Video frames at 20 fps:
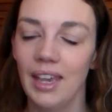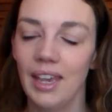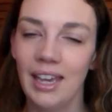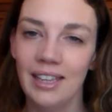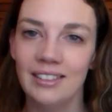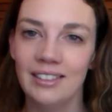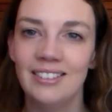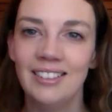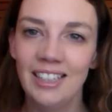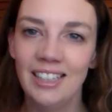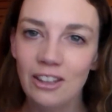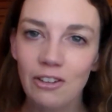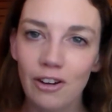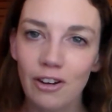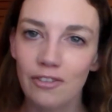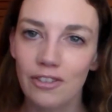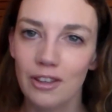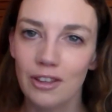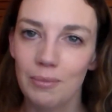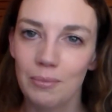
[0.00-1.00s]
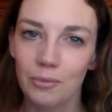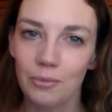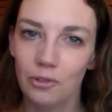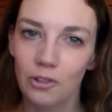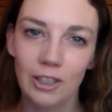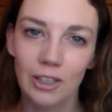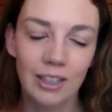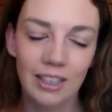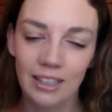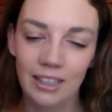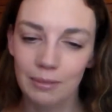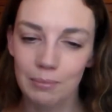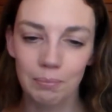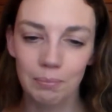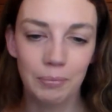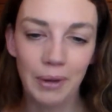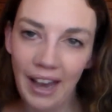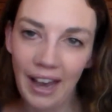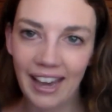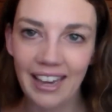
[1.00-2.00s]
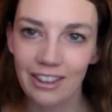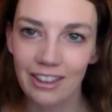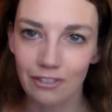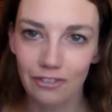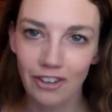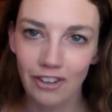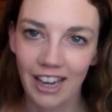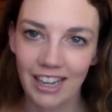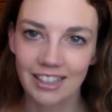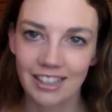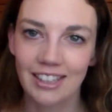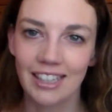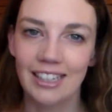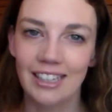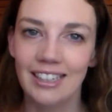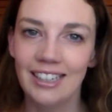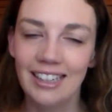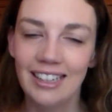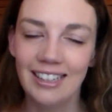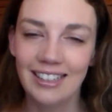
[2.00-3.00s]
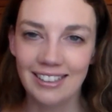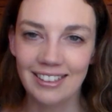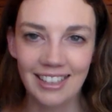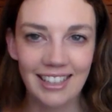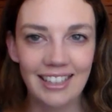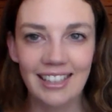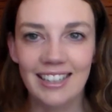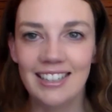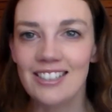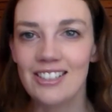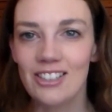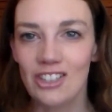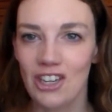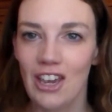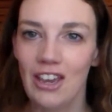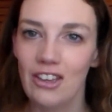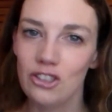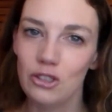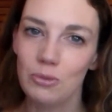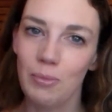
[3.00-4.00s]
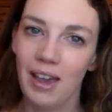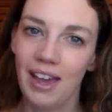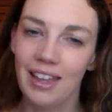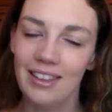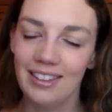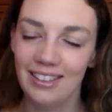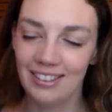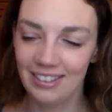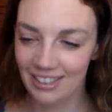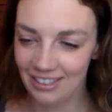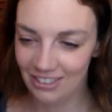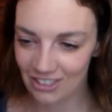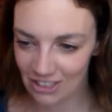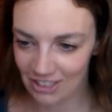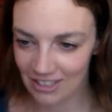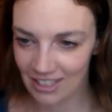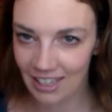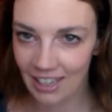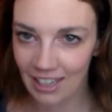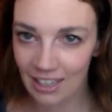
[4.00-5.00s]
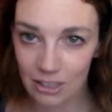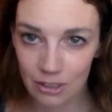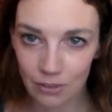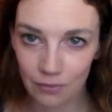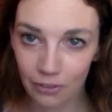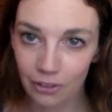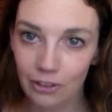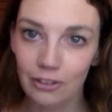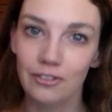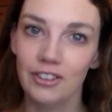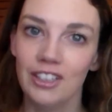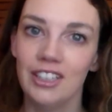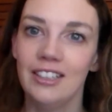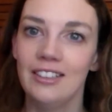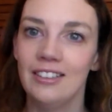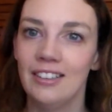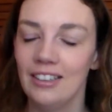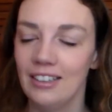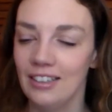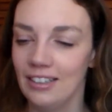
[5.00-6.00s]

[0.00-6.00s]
and neither of them really buy the fact that he is a changed man. They just think he's full of it.